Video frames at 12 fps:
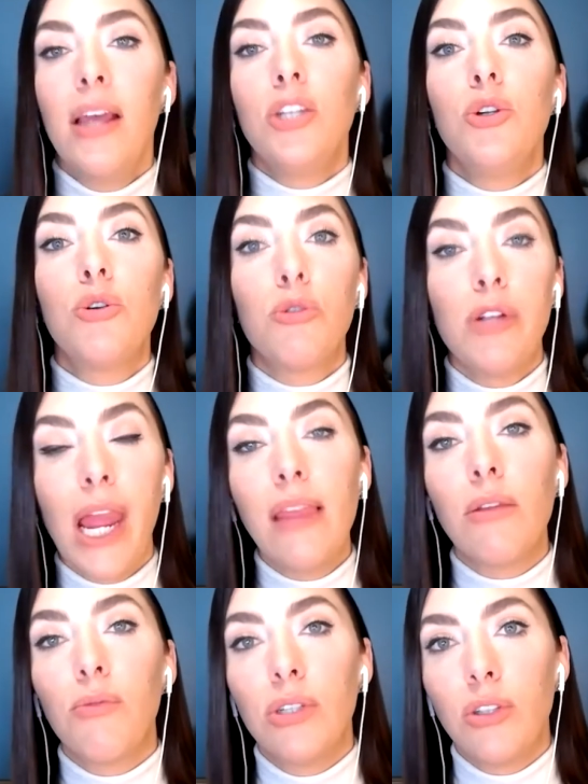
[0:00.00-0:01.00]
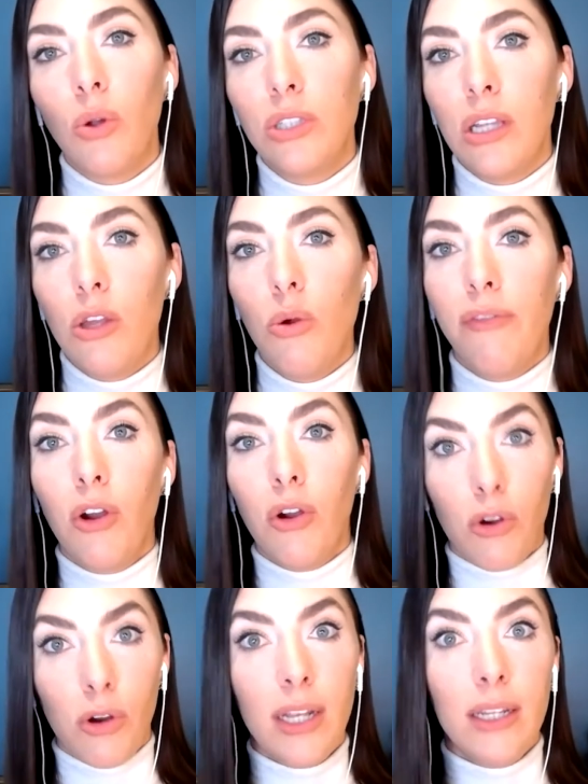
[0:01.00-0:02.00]
to create the results that you have
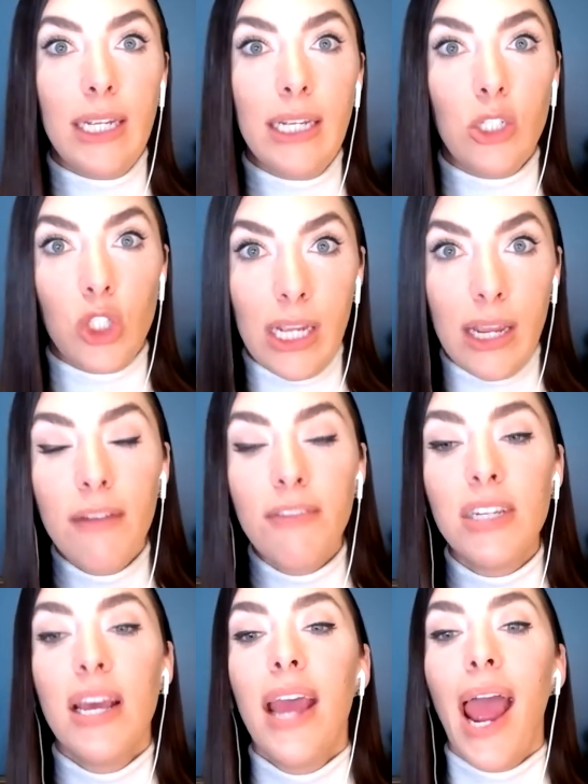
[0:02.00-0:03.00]
currently achieved,